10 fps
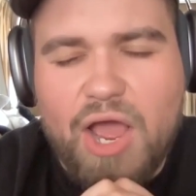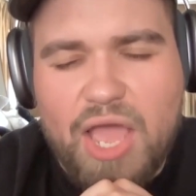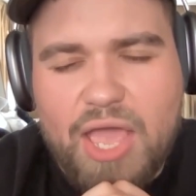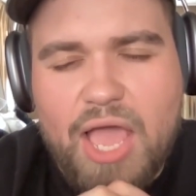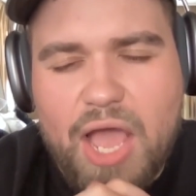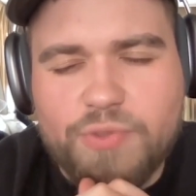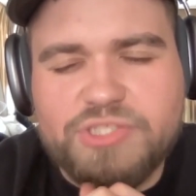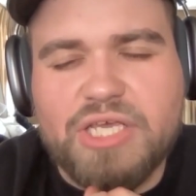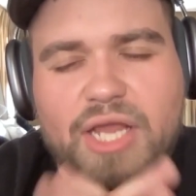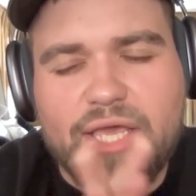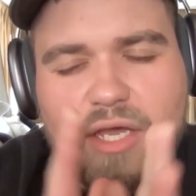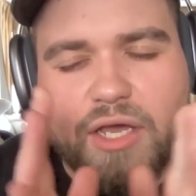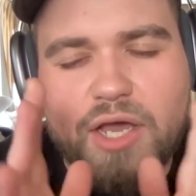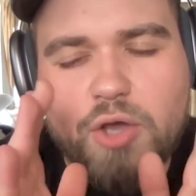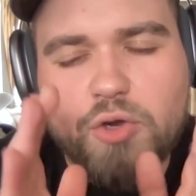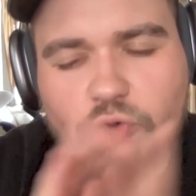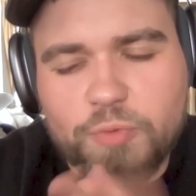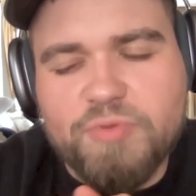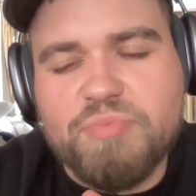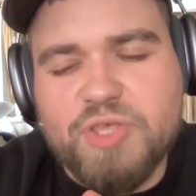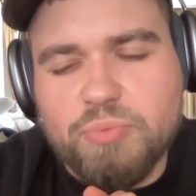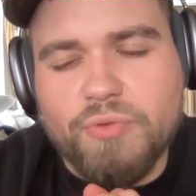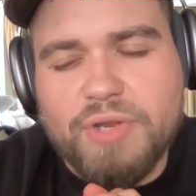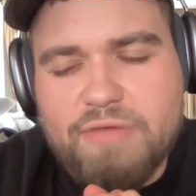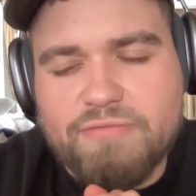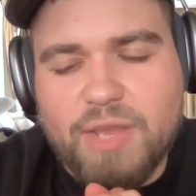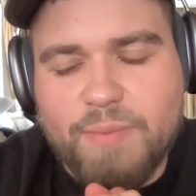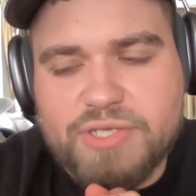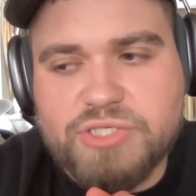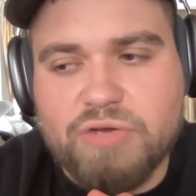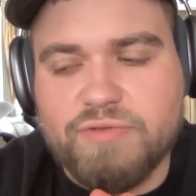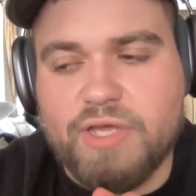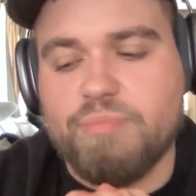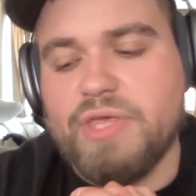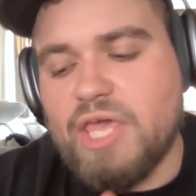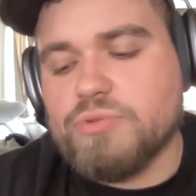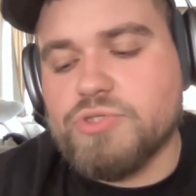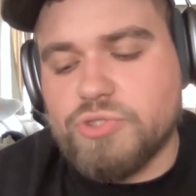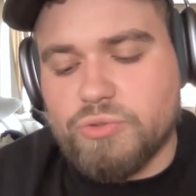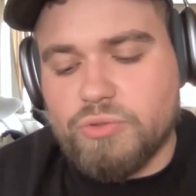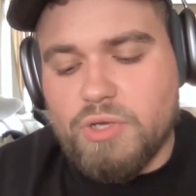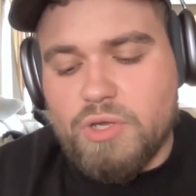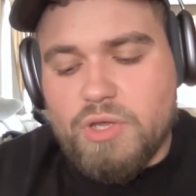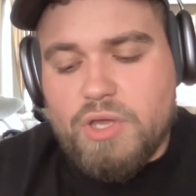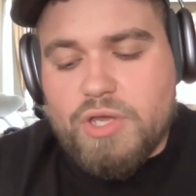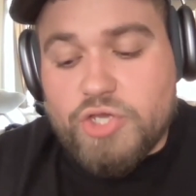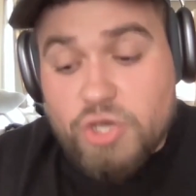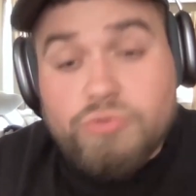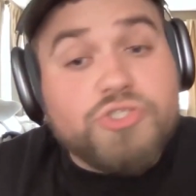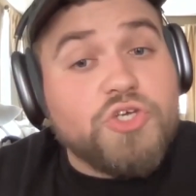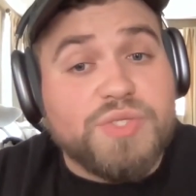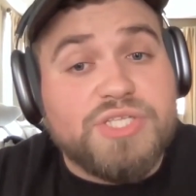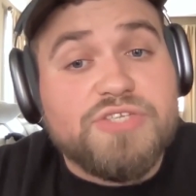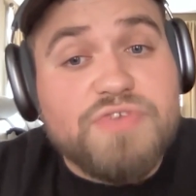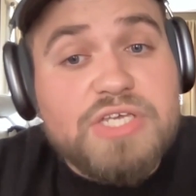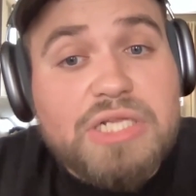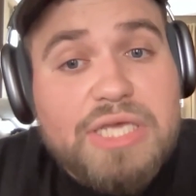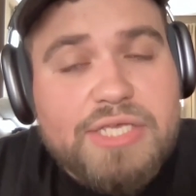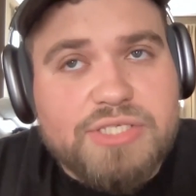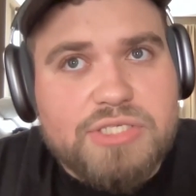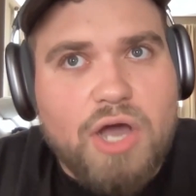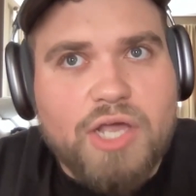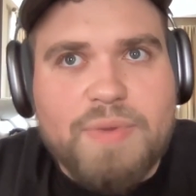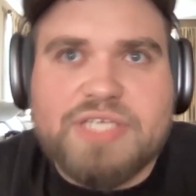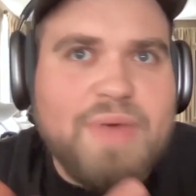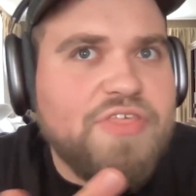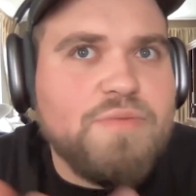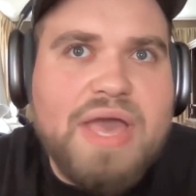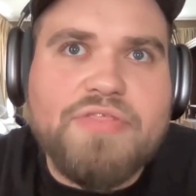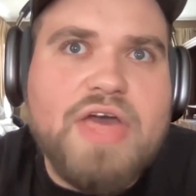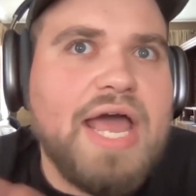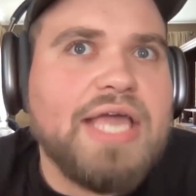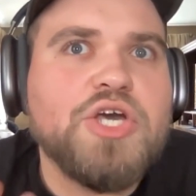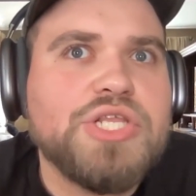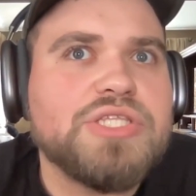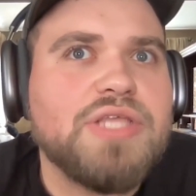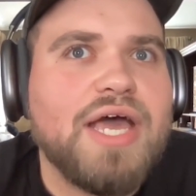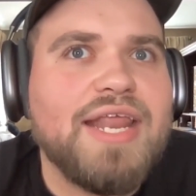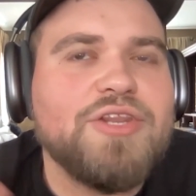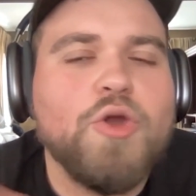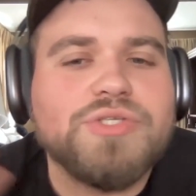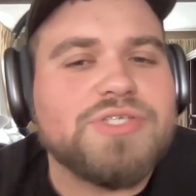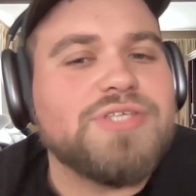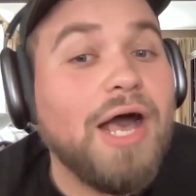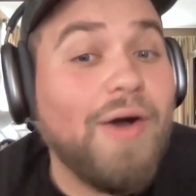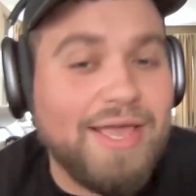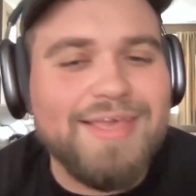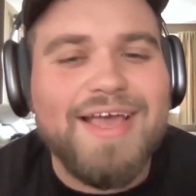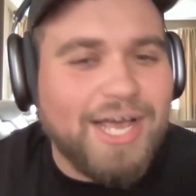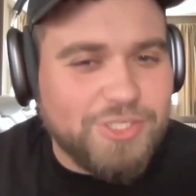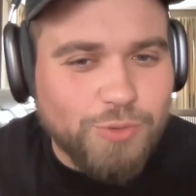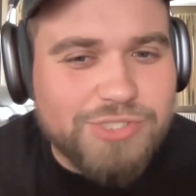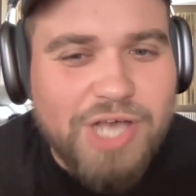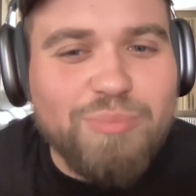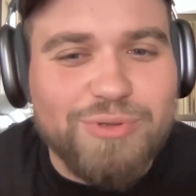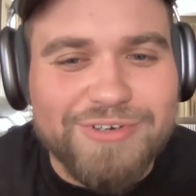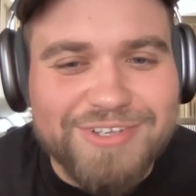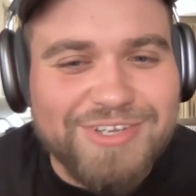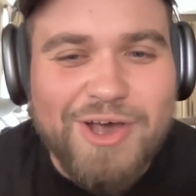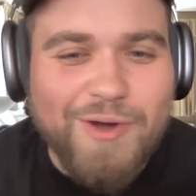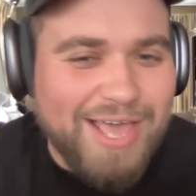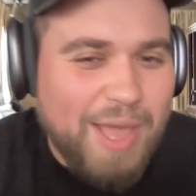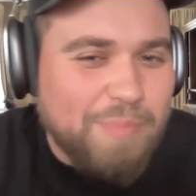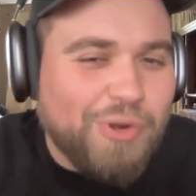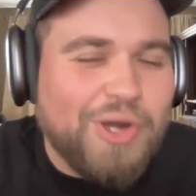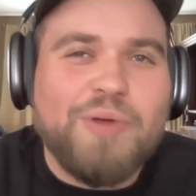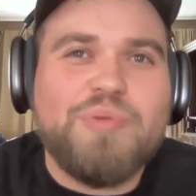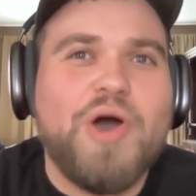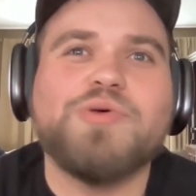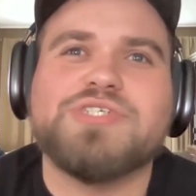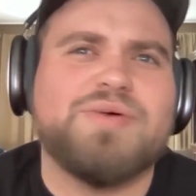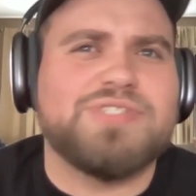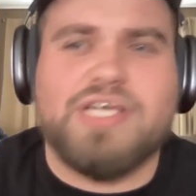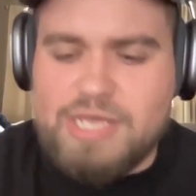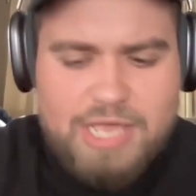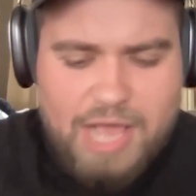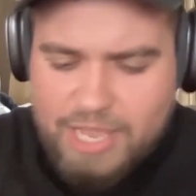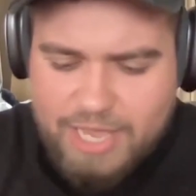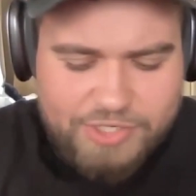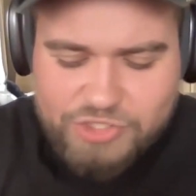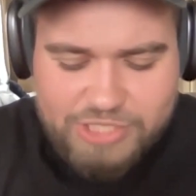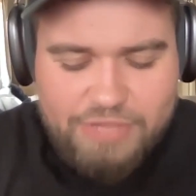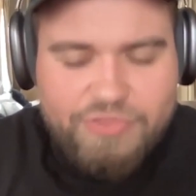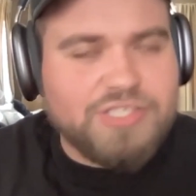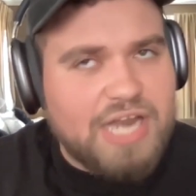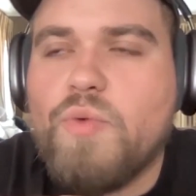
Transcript: I would say like a group of people that I find myself like being able to go to with these feelings and talk about. Because I think back then I had no one to tell. I told Tumblr, you know, I put it in a post. I was like, I got to just say things.